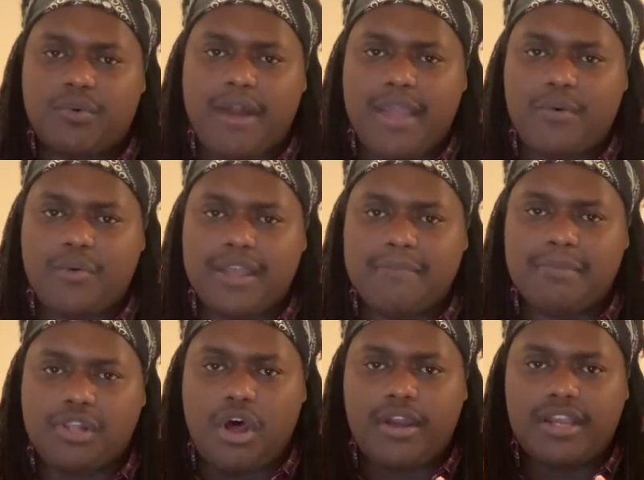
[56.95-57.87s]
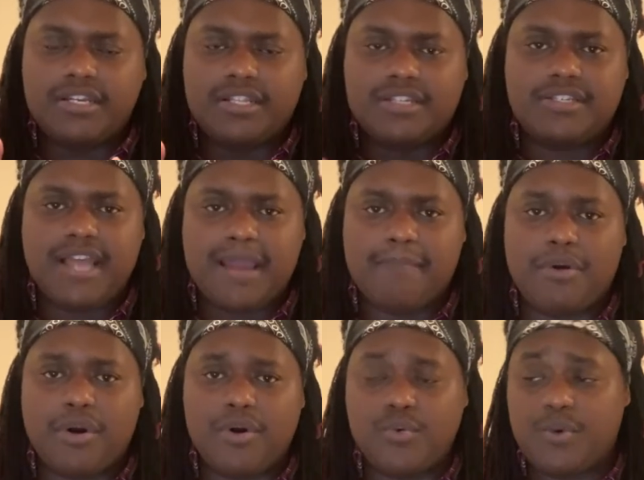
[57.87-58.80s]
right wing belonging to the same
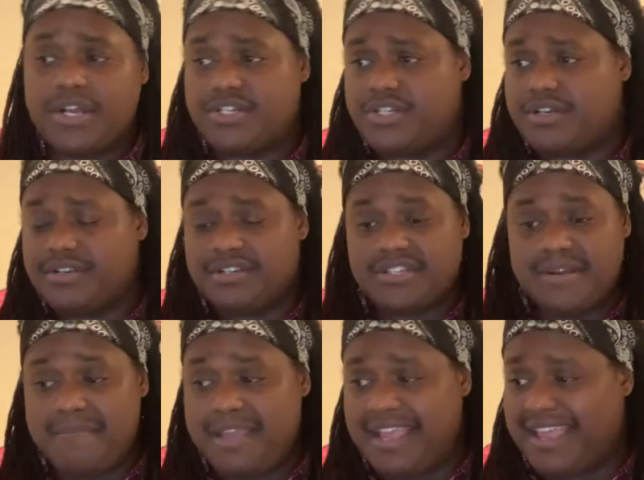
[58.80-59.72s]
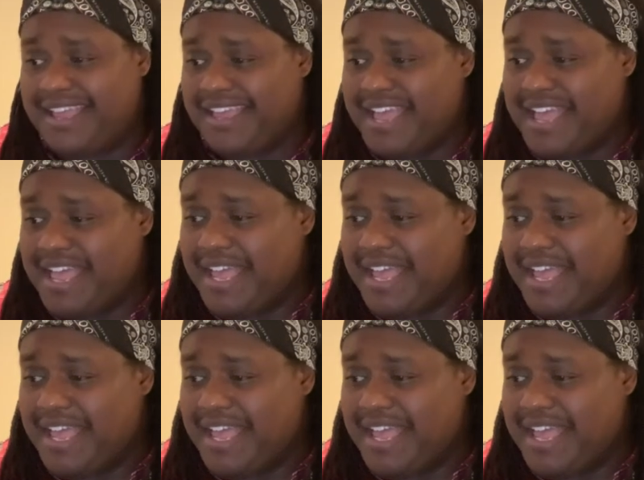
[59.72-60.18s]
bird, which to me,